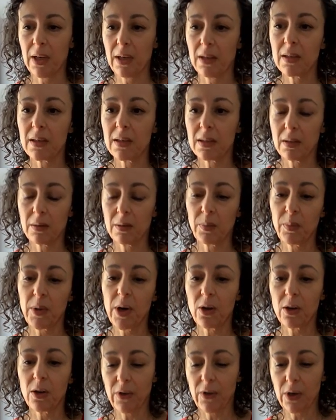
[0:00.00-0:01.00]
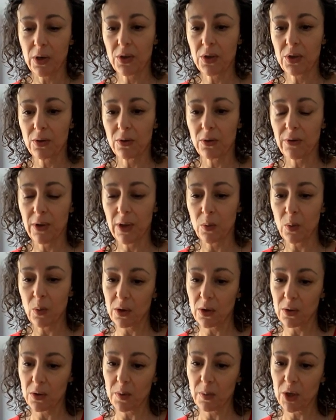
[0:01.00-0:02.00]
That's part of our Certified
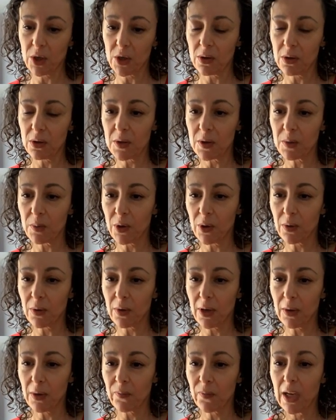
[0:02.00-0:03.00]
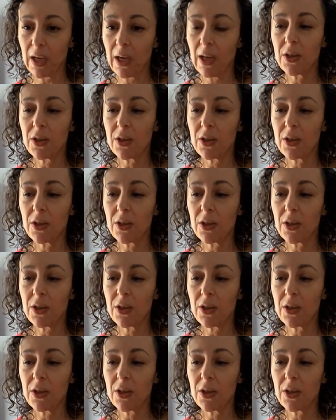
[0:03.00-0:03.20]
Water Specialist program.